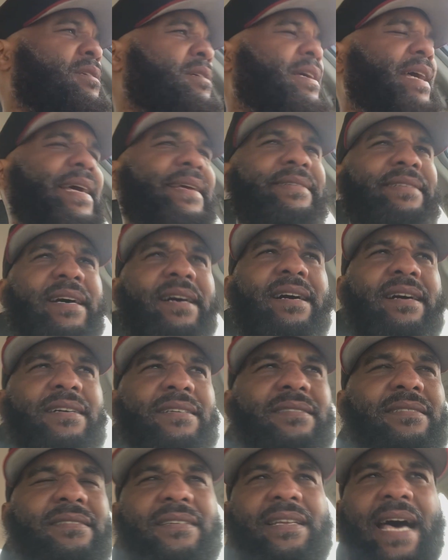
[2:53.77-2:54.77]
and
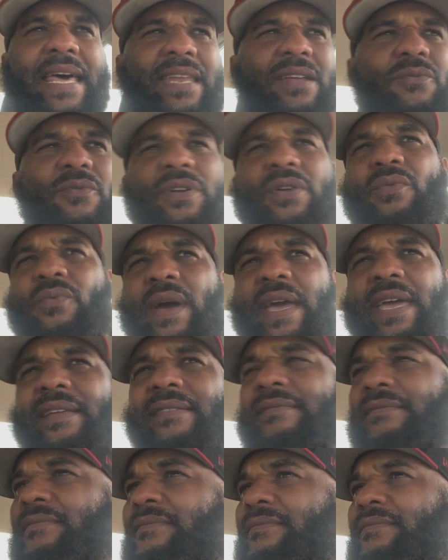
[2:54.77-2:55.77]
uh, I didn't want to wait.
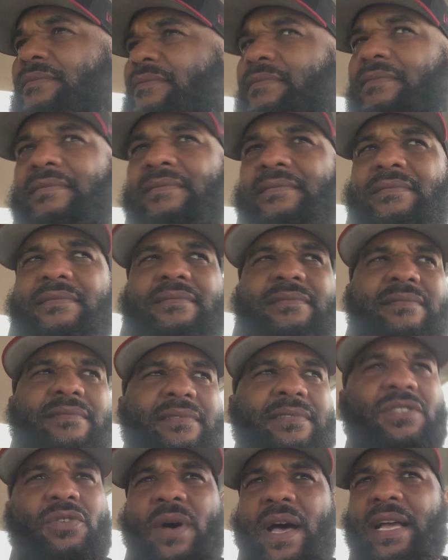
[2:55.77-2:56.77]

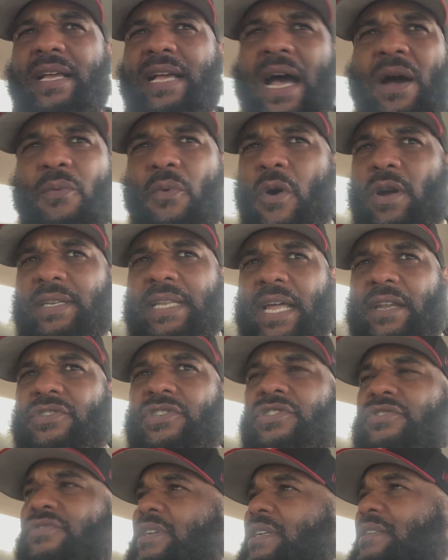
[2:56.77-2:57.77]
So I, I, walked down the
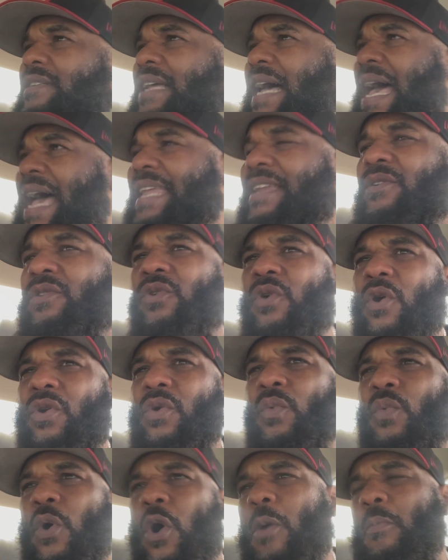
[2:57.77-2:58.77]
street. I had to go to
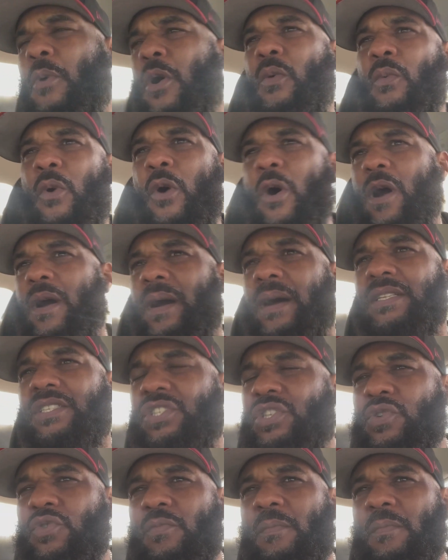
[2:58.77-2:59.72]
Walmart, walk two